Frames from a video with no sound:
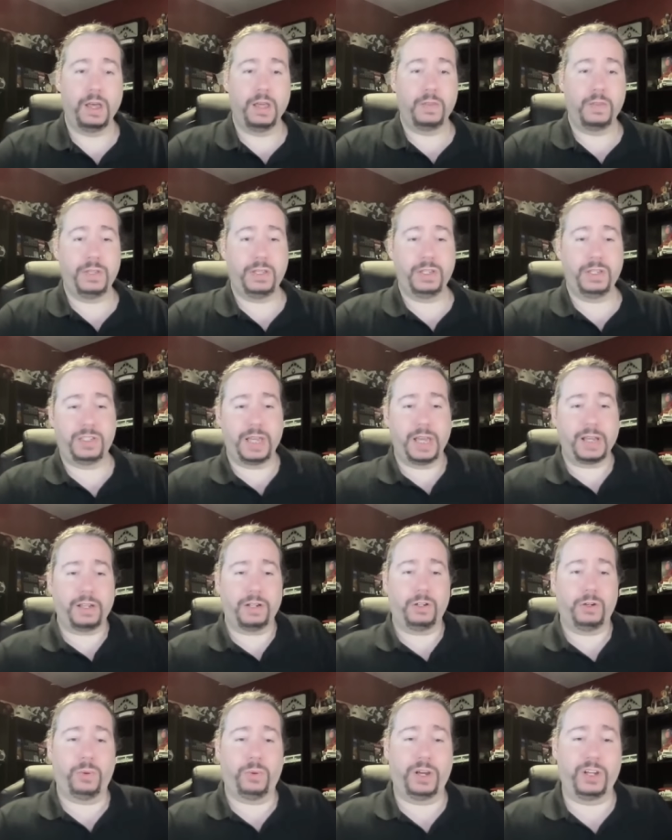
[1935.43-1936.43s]
The
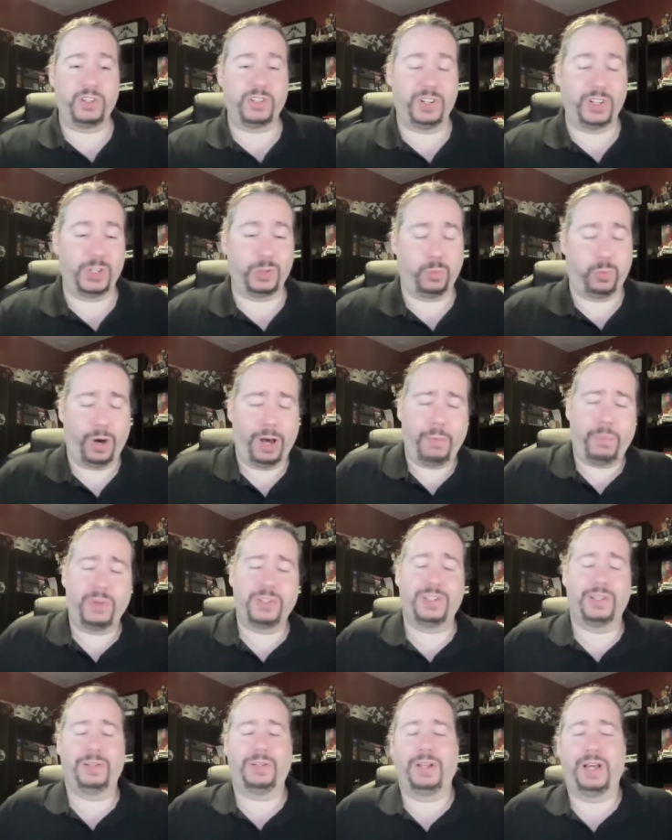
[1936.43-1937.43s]
second question is what
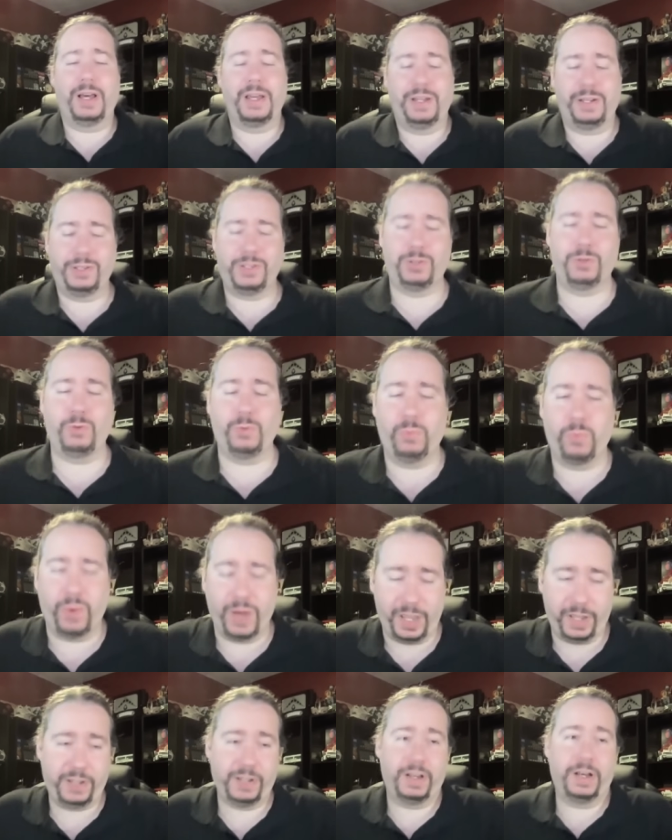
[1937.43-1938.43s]
was it like to
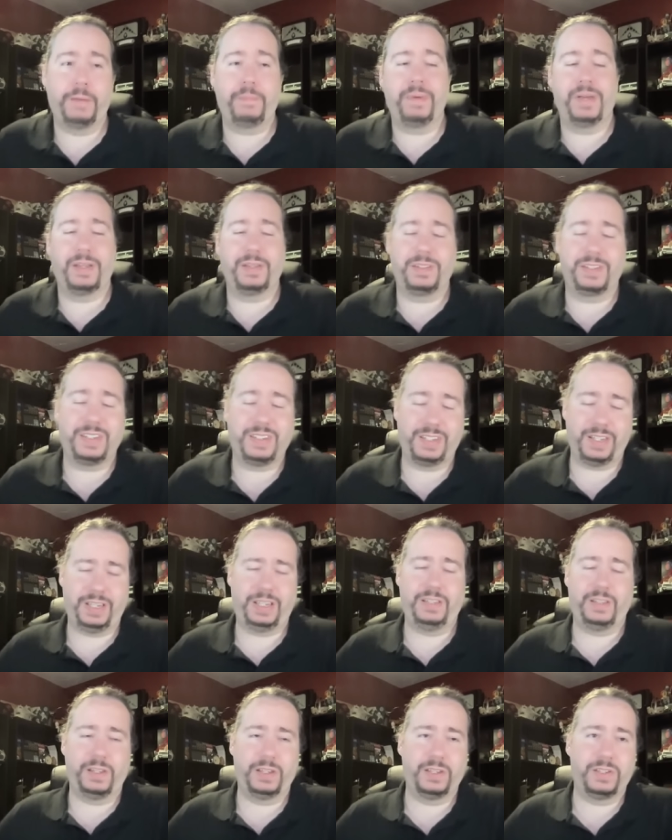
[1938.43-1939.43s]
wake up and
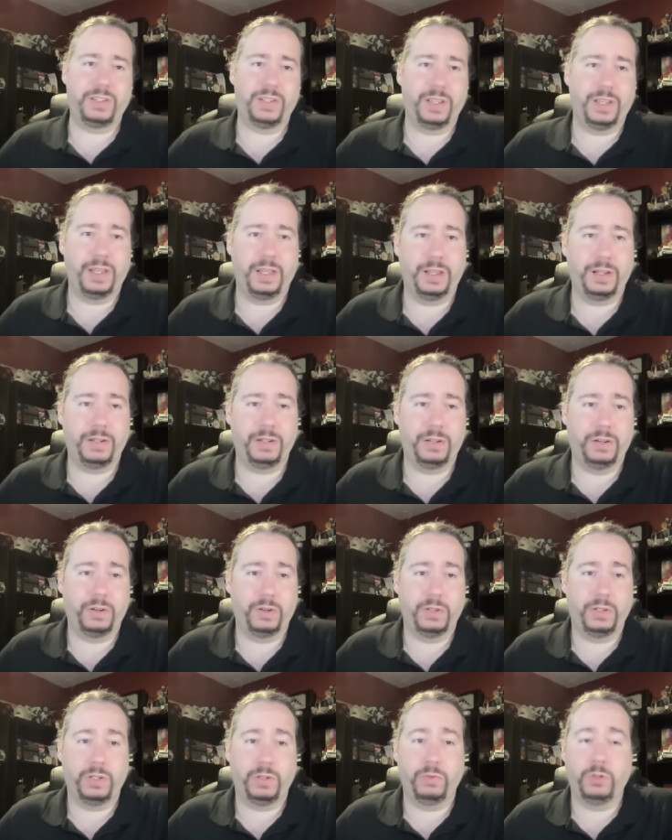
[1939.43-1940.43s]
see this in your
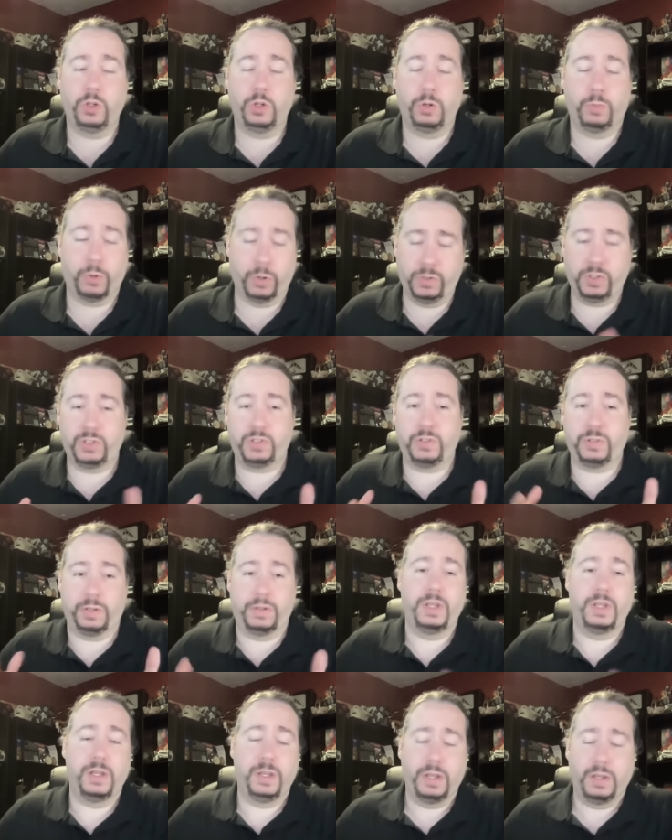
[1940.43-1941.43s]
YouTube or just to
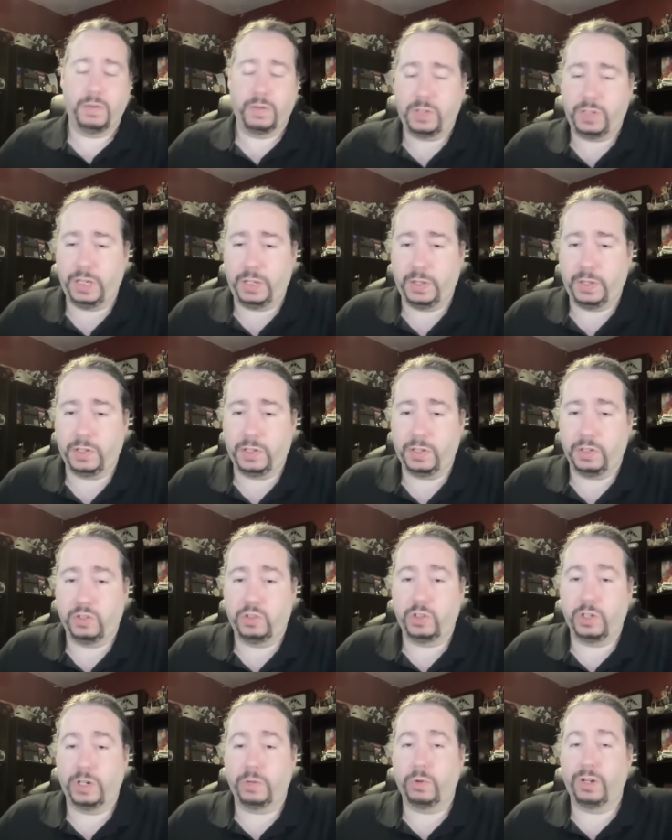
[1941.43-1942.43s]
see this in
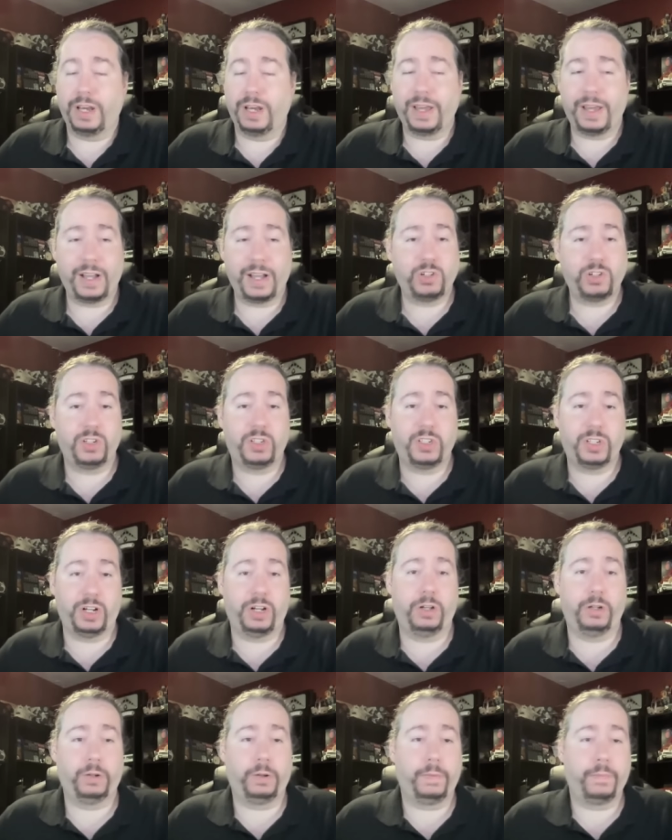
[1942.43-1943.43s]
general? I actually
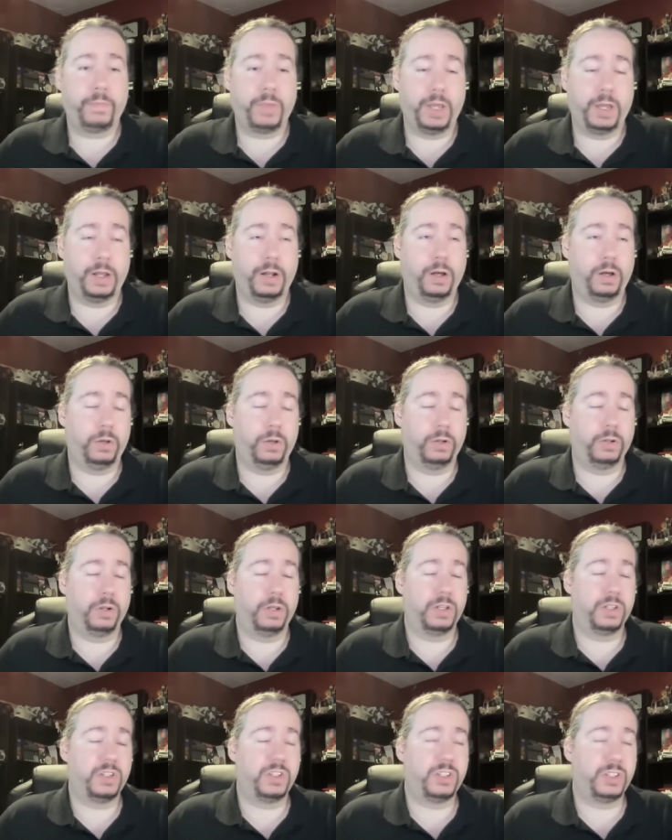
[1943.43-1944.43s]
saw it on
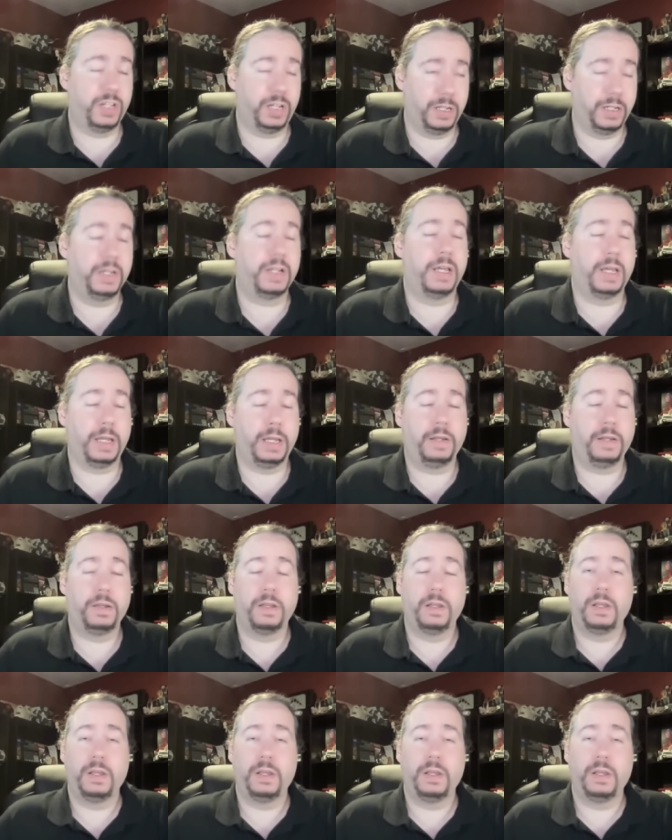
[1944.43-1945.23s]
Sunday,